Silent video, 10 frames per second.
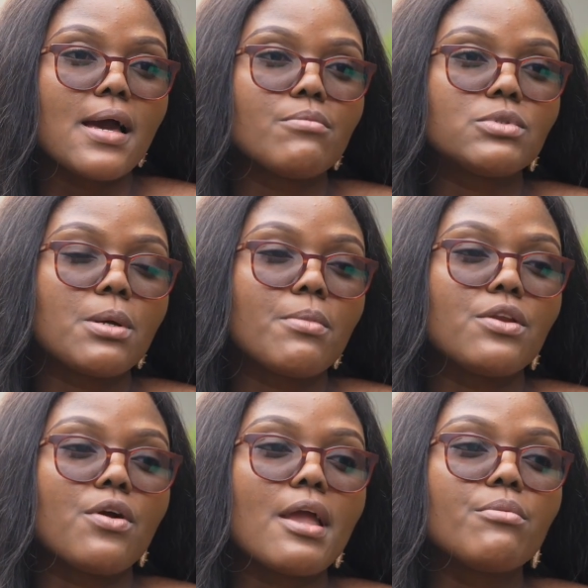Some are
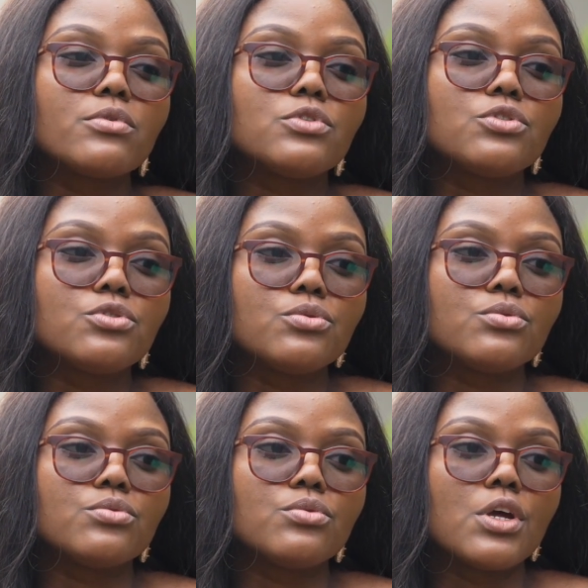not able
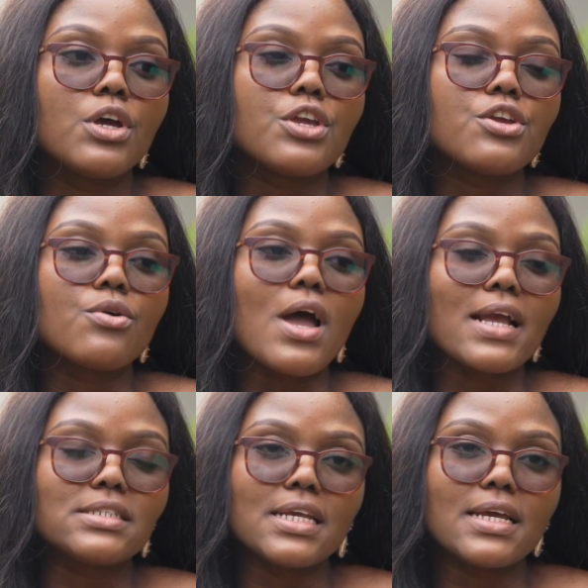to
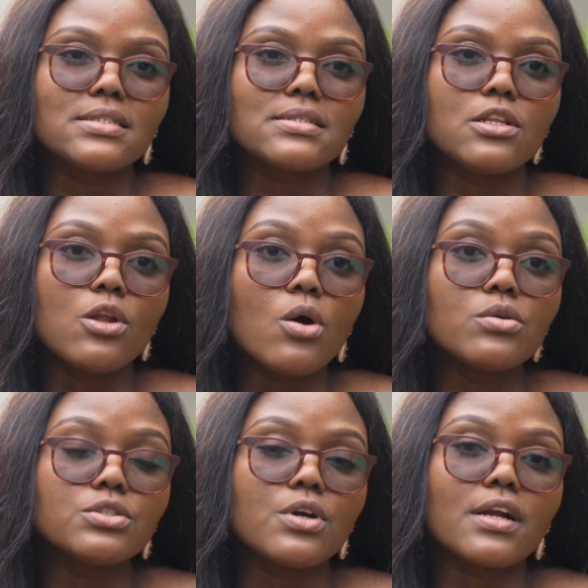access
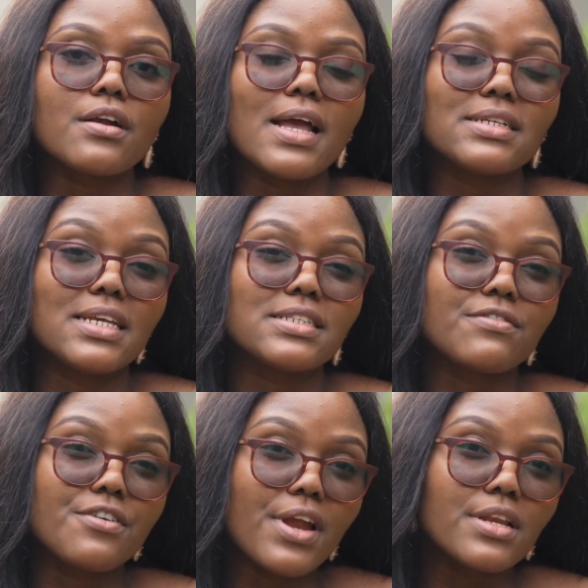loans or
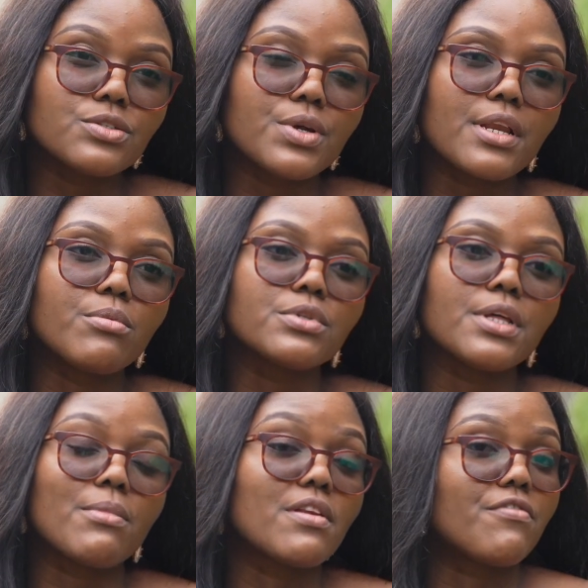access credit to enable
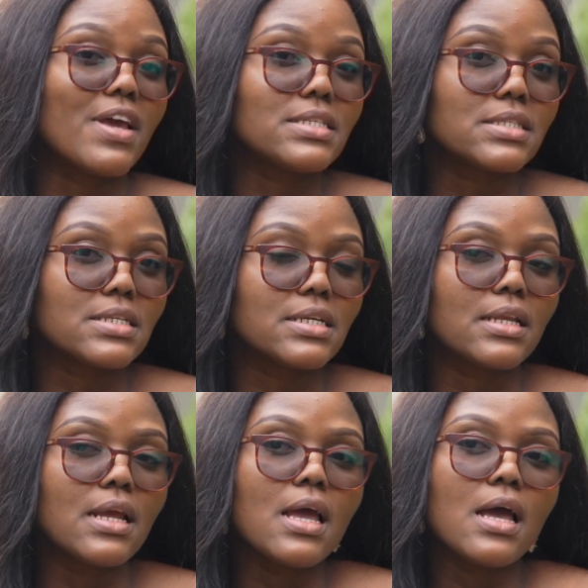them
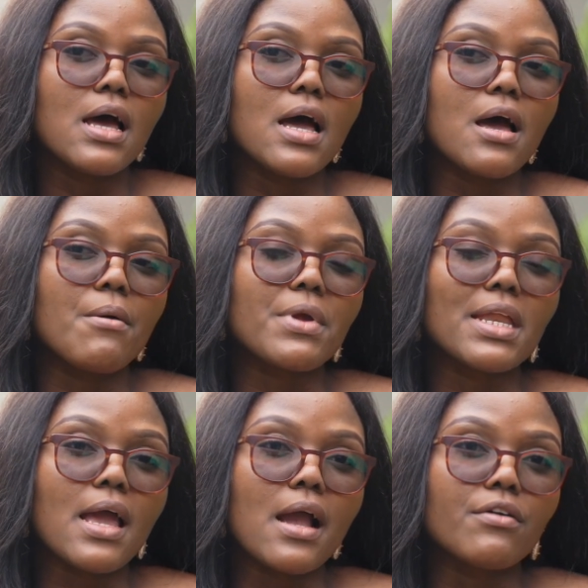investing
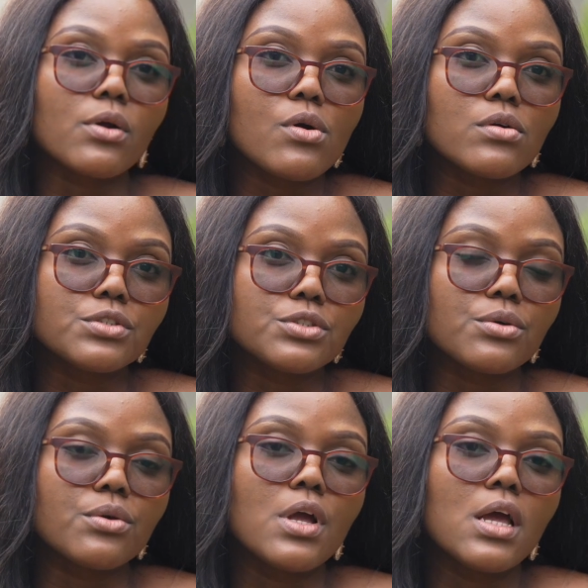in
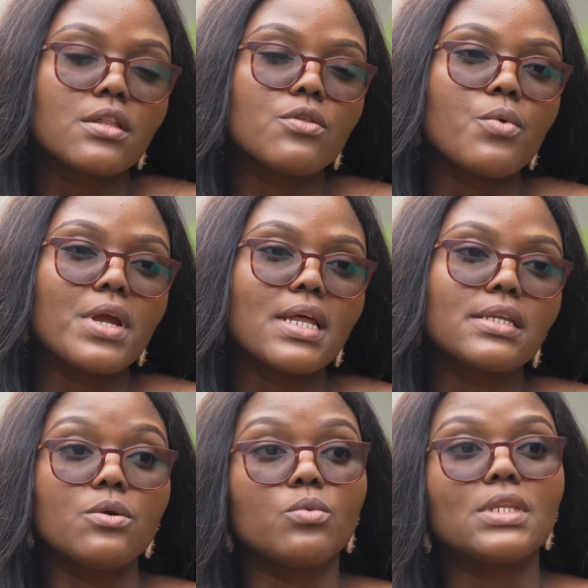agriculture the way
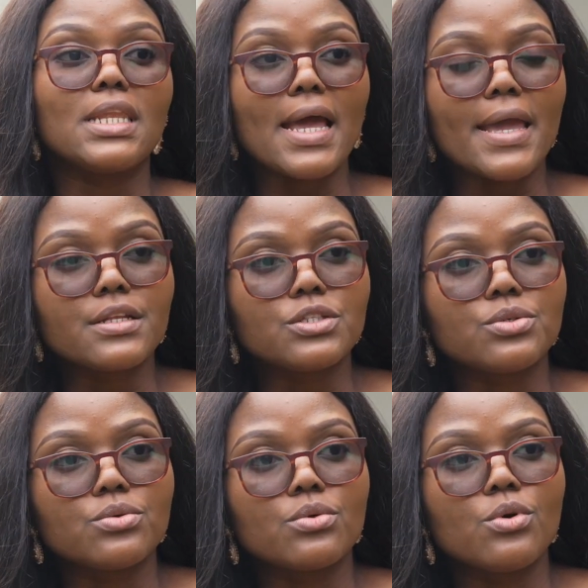that they would like
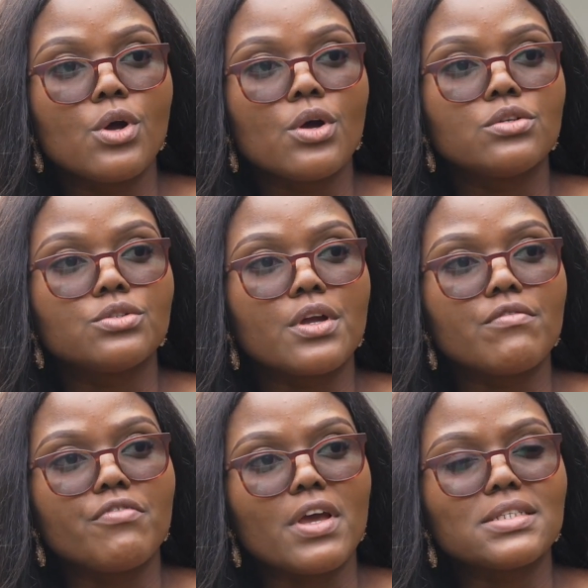to
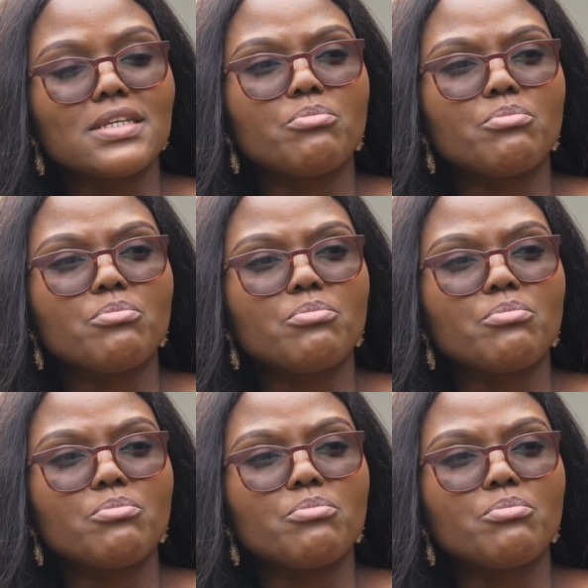invest.